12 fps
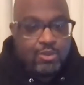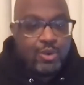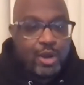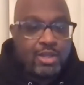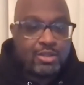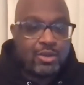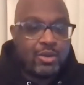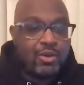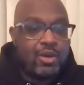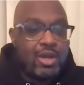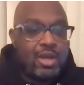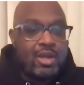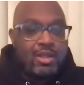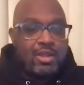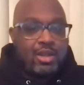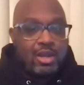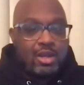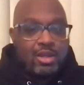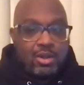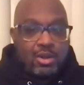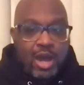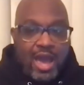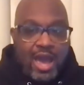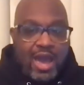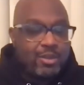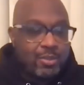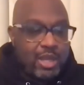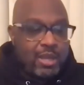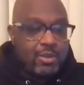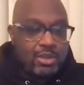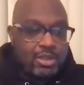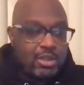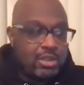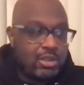right? So there, you know, I have to be able to,